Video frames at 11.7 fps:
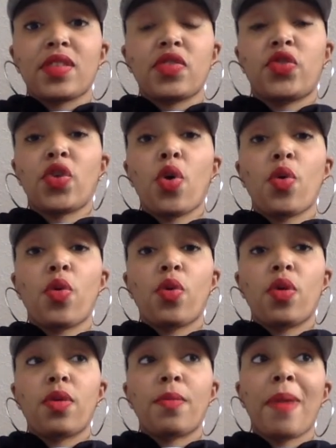So,
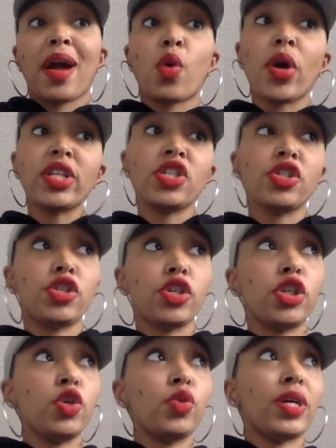my question to
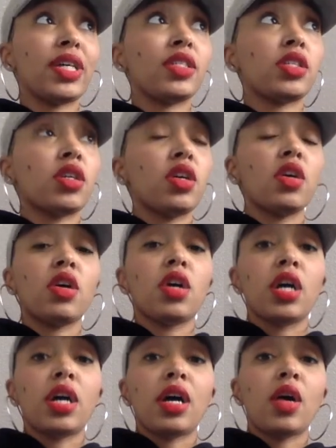you is,
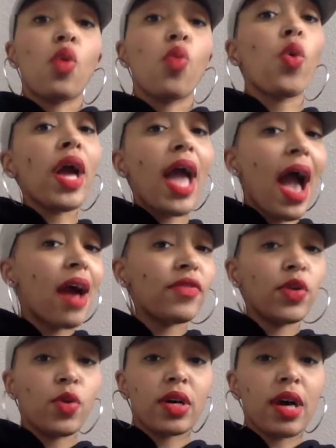what have
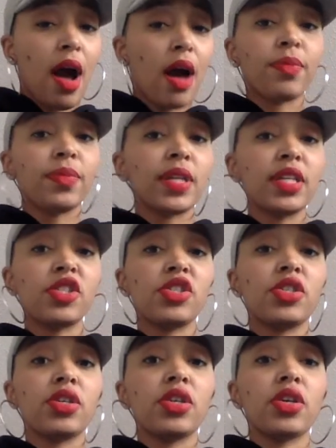you
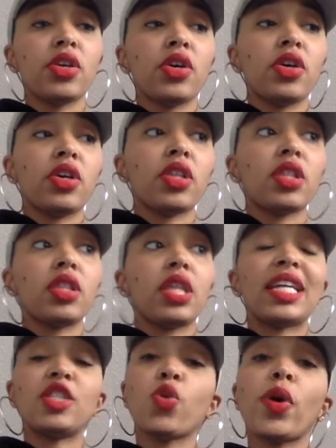accomplished
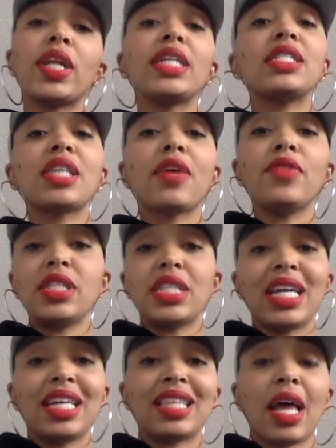in
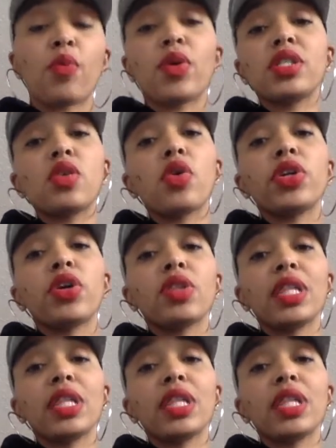2017 that wasn't on your